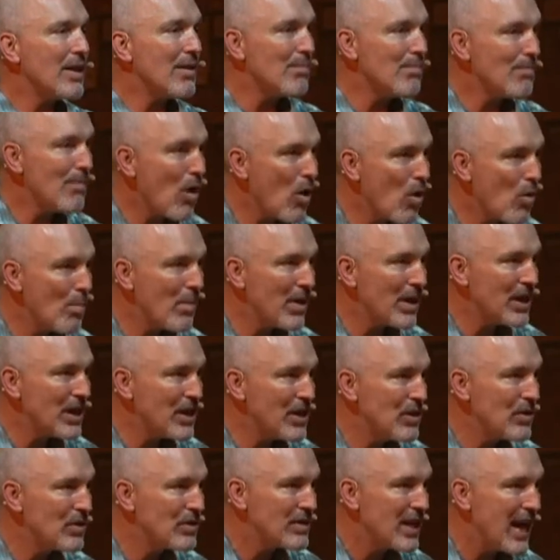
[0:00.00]
moment
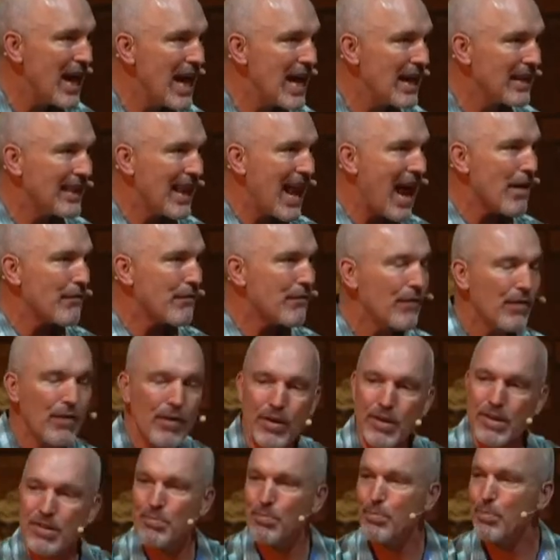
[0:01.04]
you take that
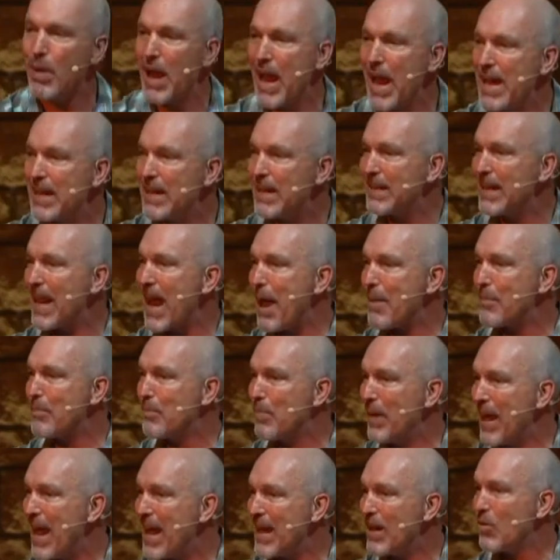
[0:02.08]
first bite in that
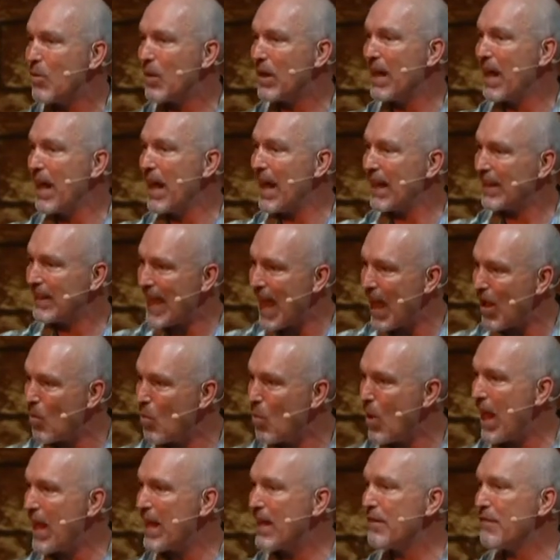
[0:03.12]
banquet at that
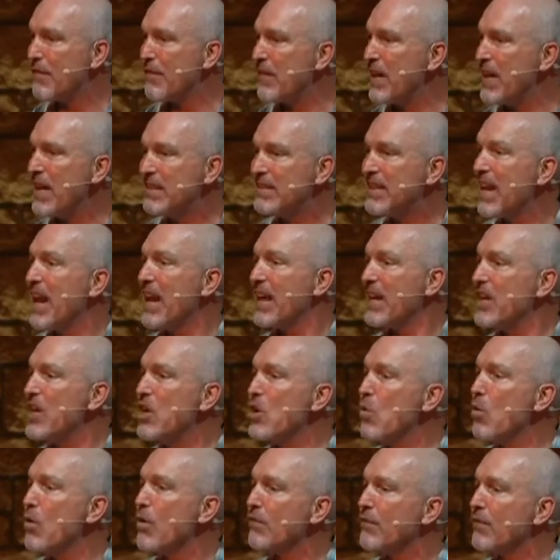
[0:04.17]
wedding feast you
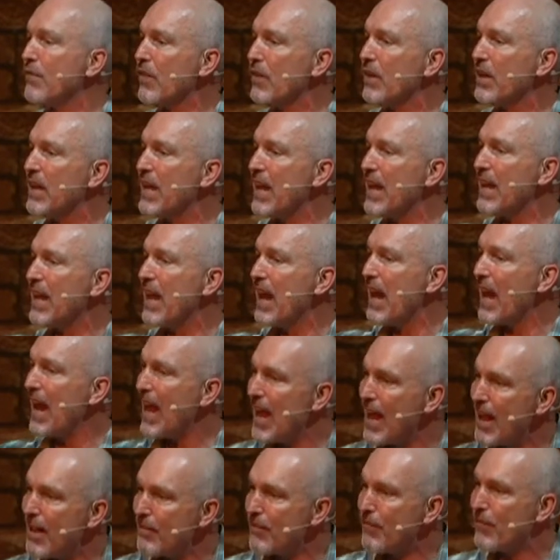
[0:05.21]
will forget
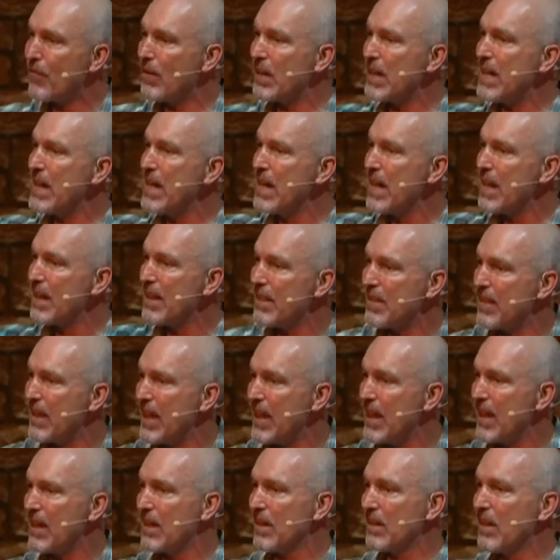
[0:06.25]

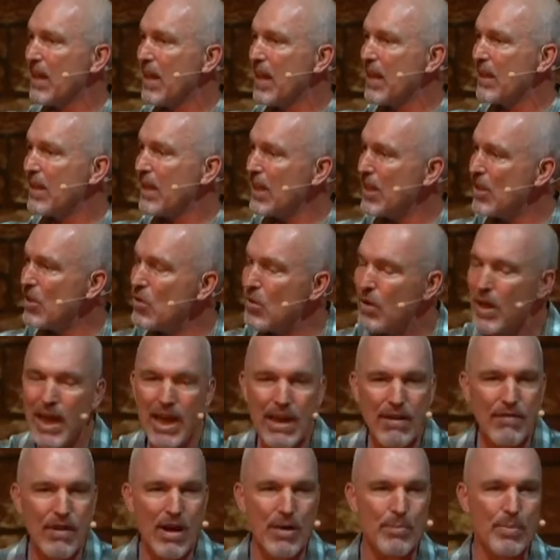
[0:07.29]
everything that you
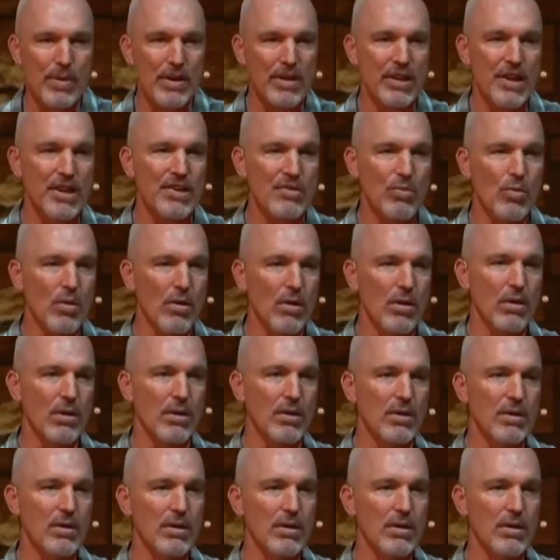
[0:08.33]
gave up in this world